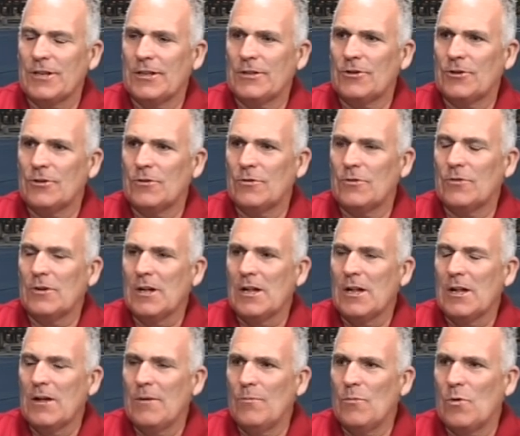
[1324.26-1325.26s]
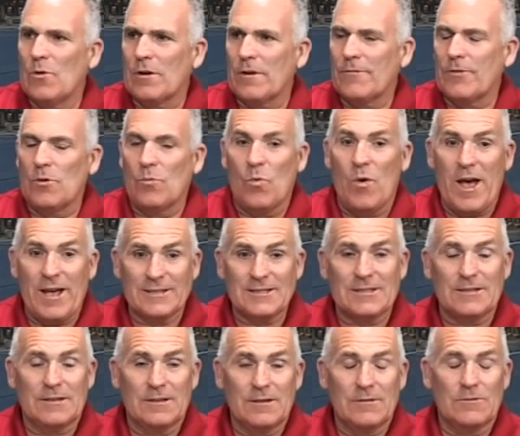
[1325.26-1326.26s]
into more of the
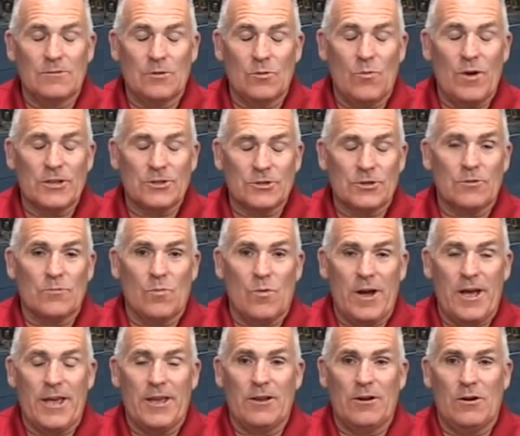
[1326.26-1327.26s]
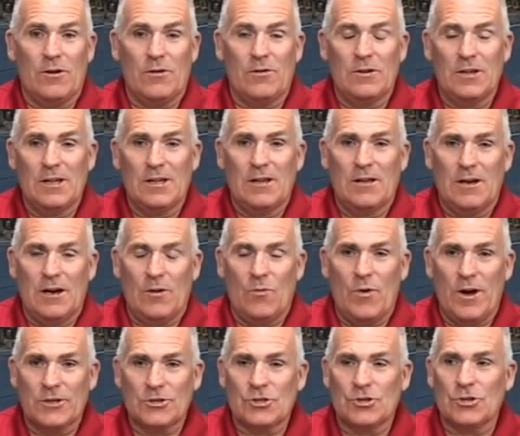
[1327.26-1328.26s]
Western way, you know,
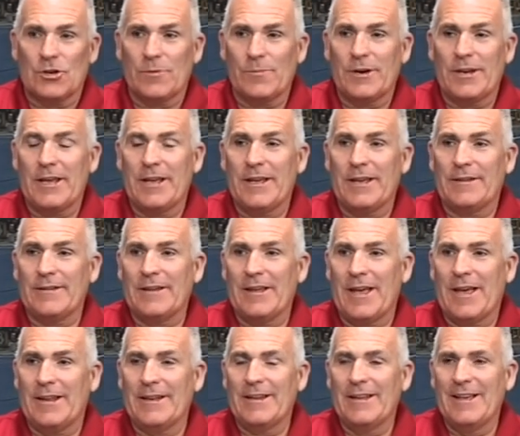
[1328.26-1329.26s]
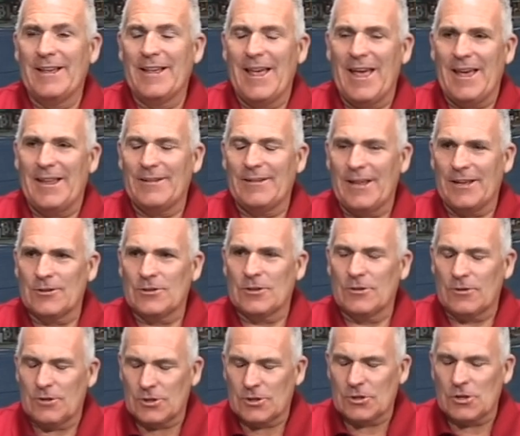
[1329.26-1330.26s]
West Germany, and
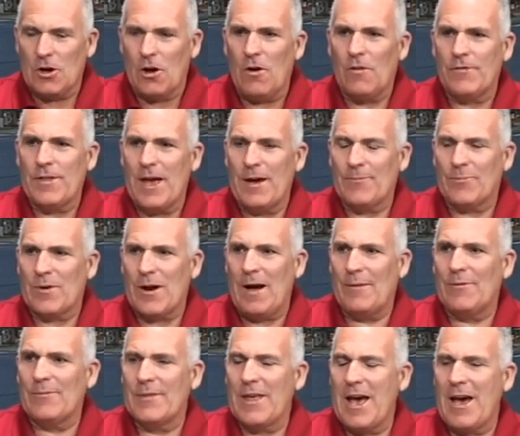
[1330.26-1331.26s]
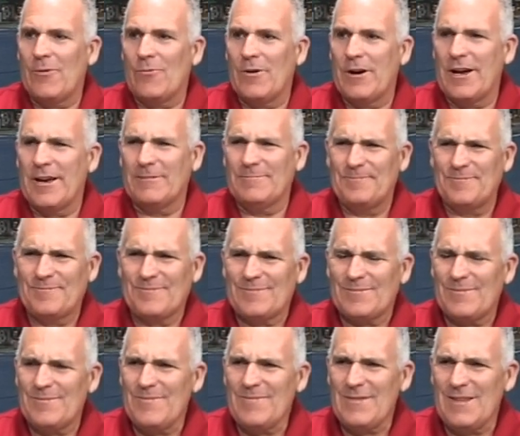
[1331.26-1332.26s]
to solve that problem that way.
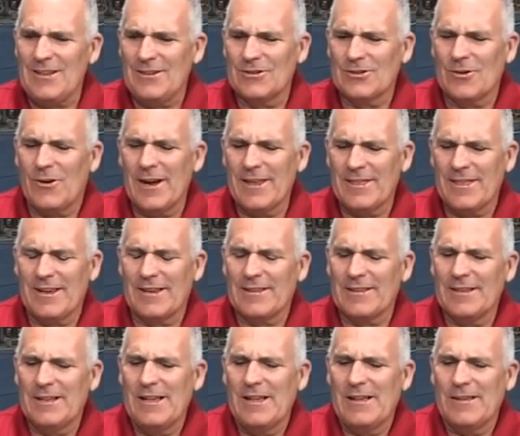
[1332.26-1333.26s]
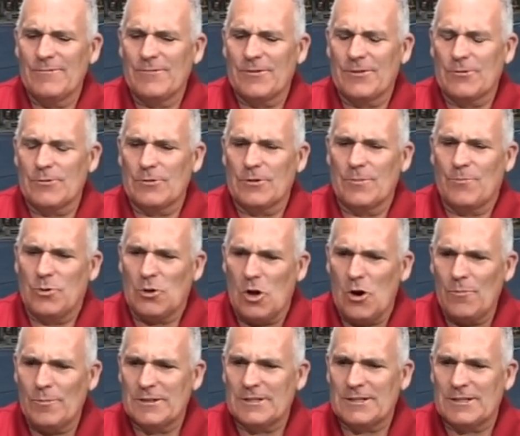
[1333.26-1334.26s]
So I think through
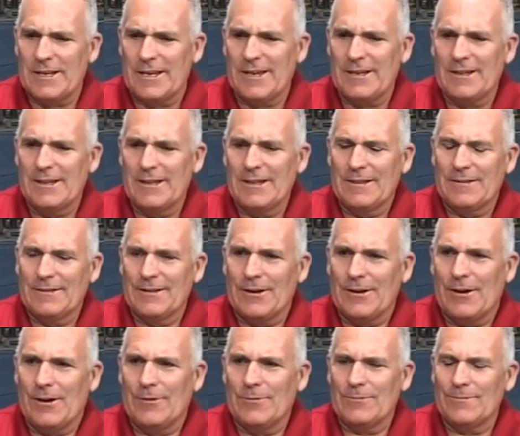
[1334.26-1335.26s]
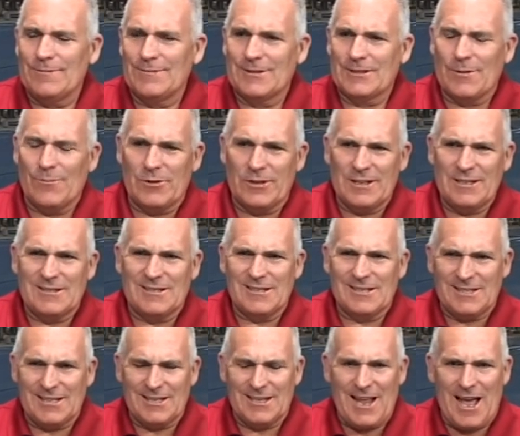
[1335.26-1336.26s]
diplomacy, you know, someone needs to
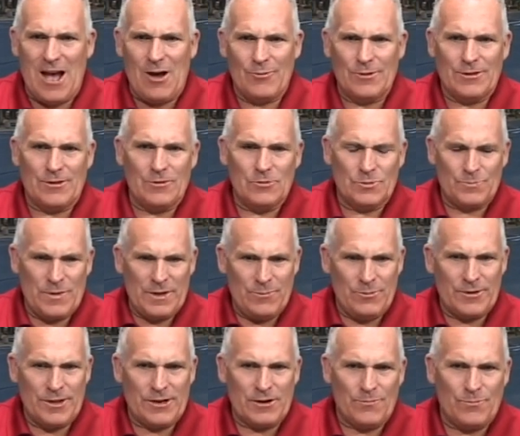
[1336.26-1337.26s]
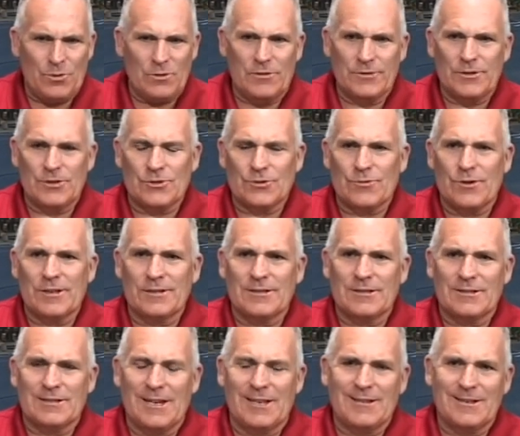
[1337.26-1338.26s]
sit down with those people that are pulling the strings
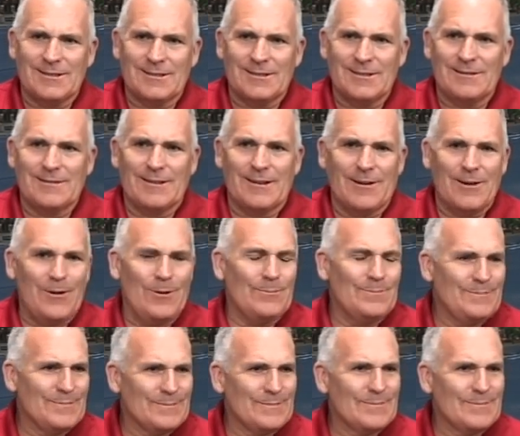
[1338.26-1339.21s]
and say, listen, you know,